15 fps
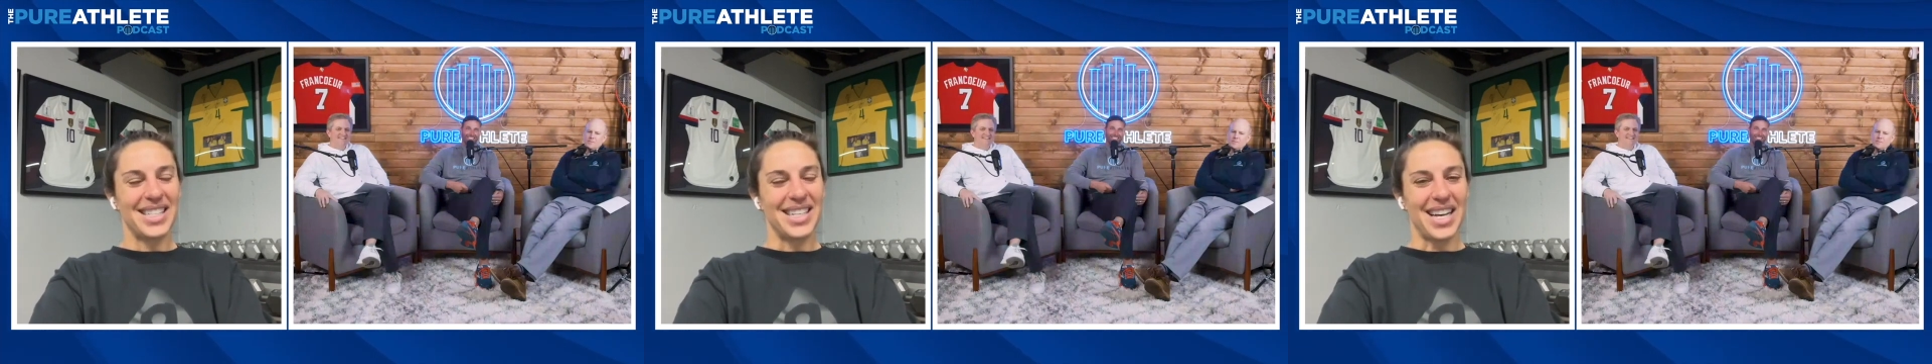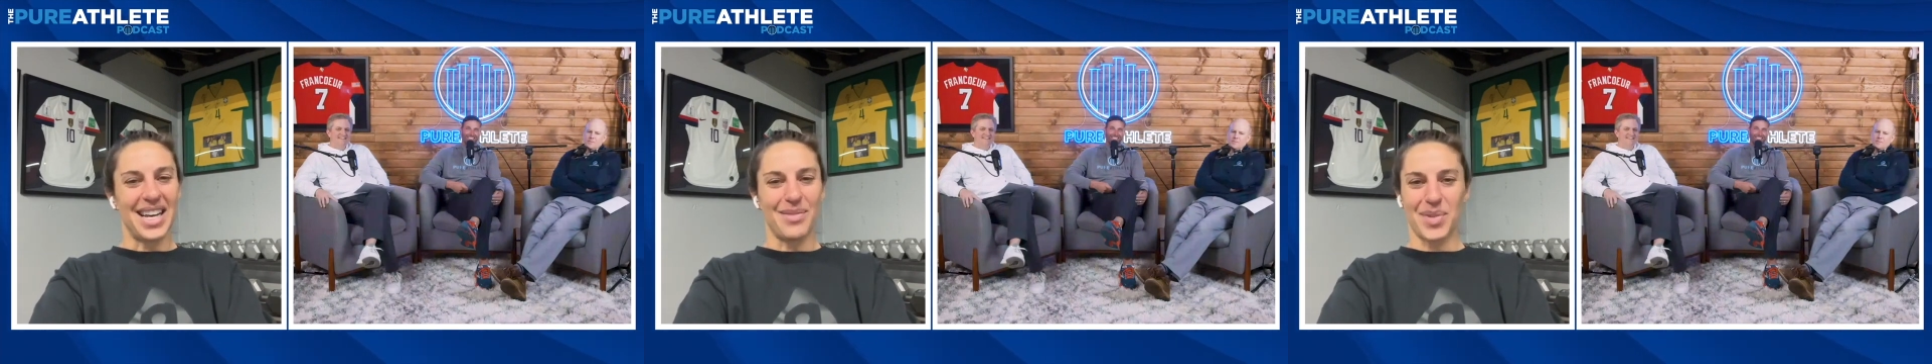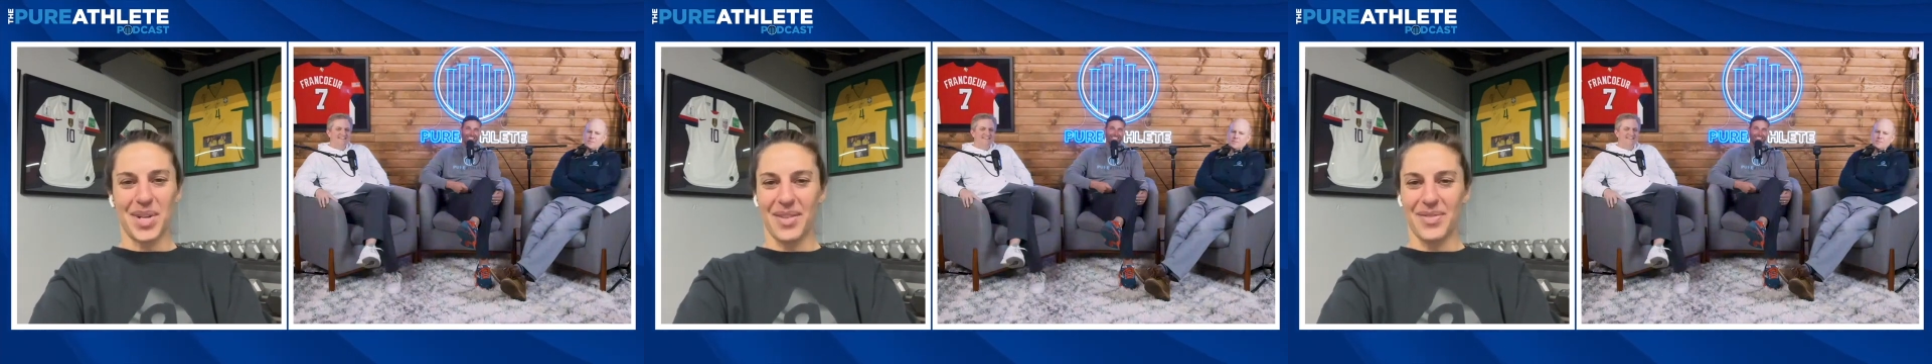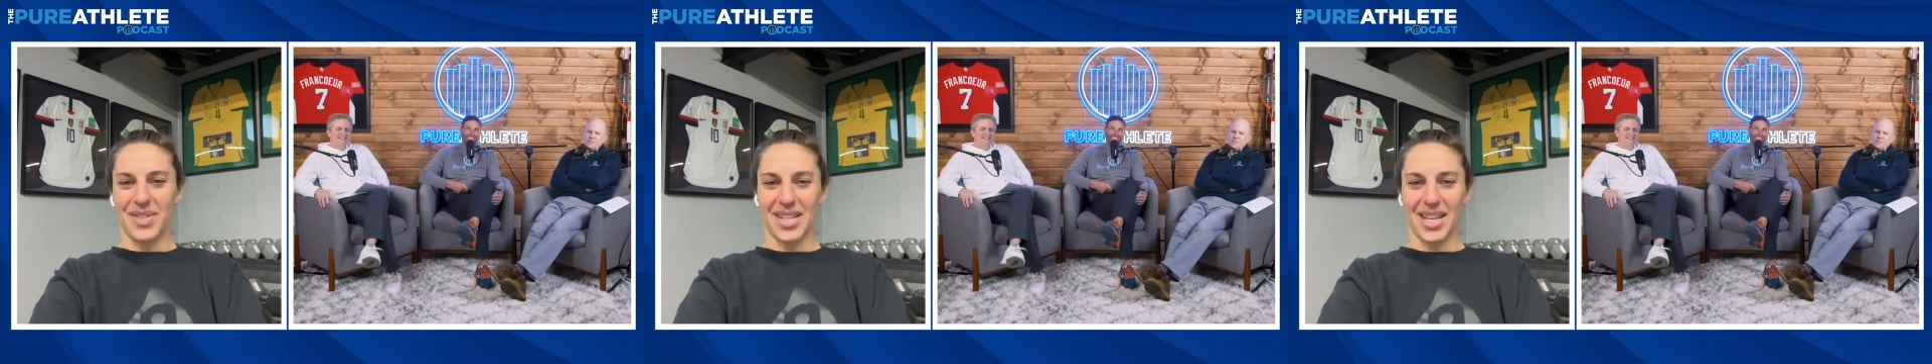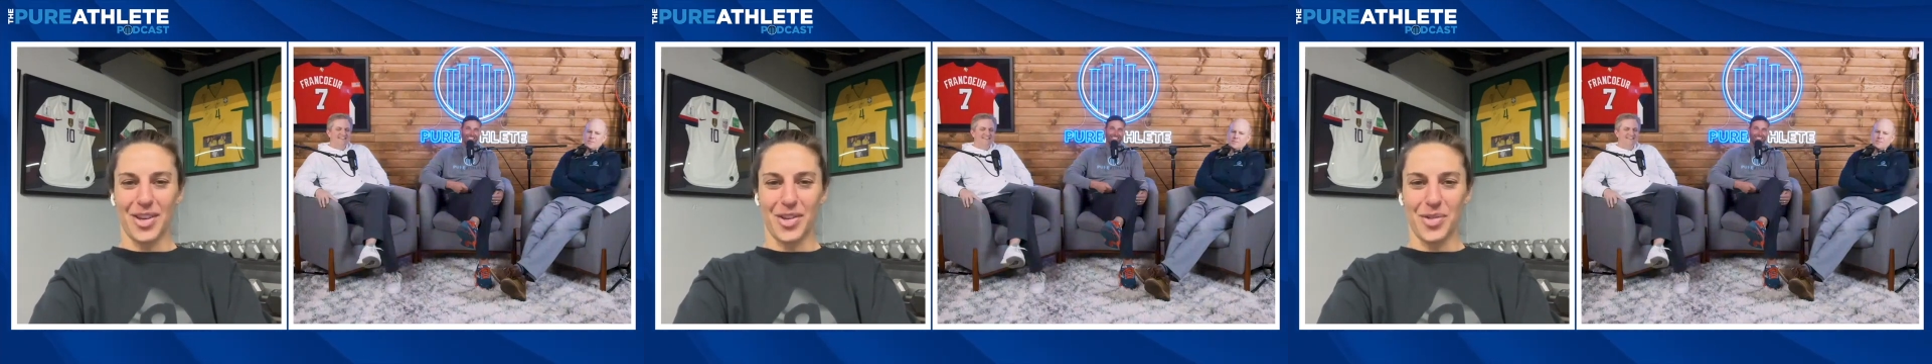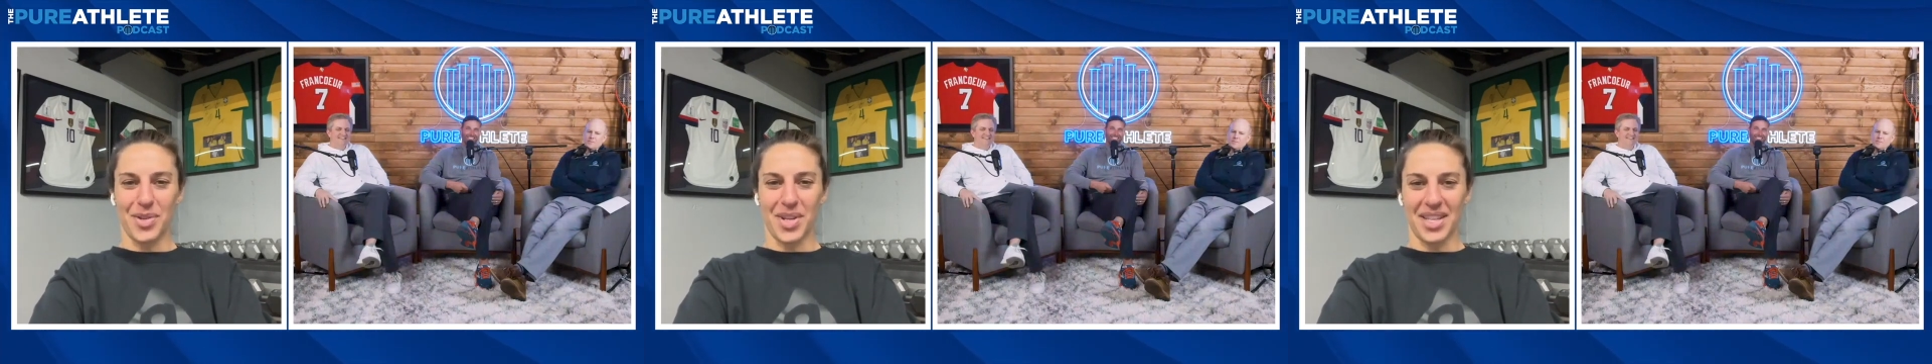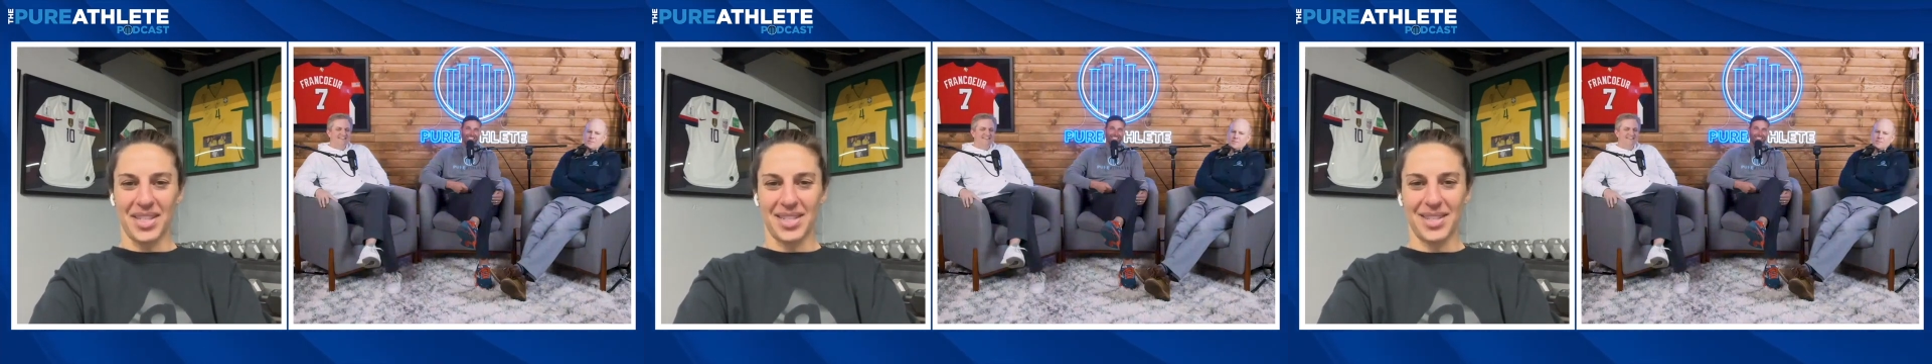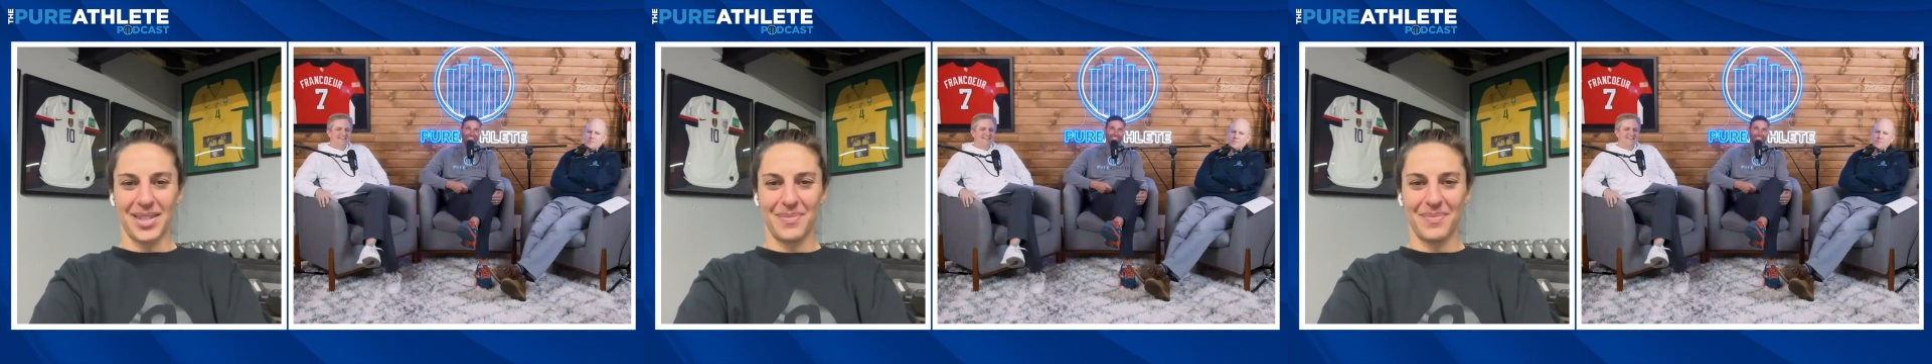I'm gonna have to say
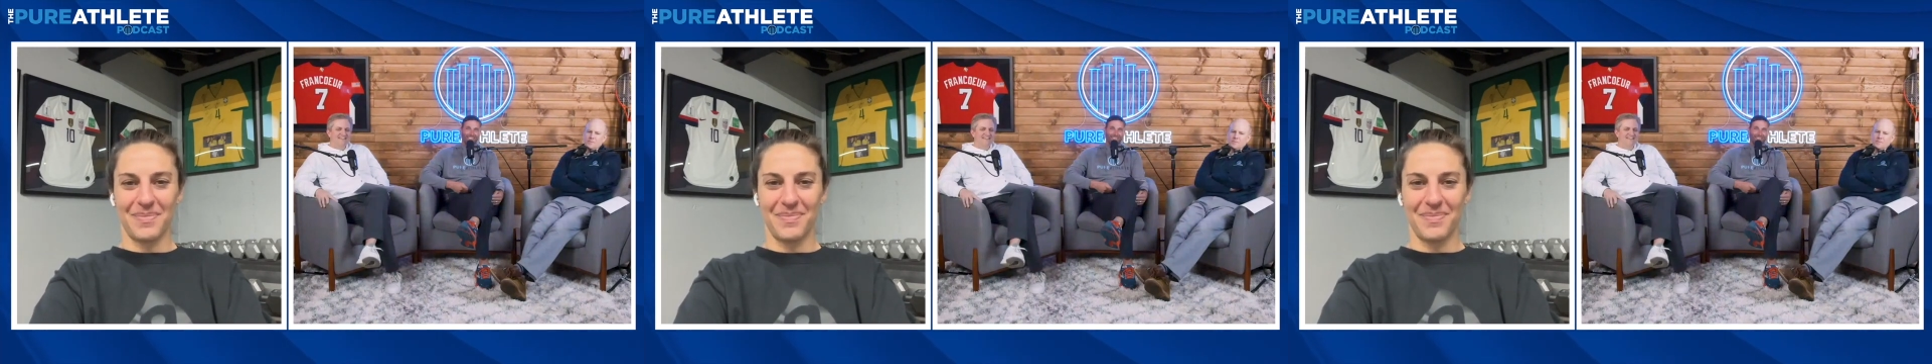Goonies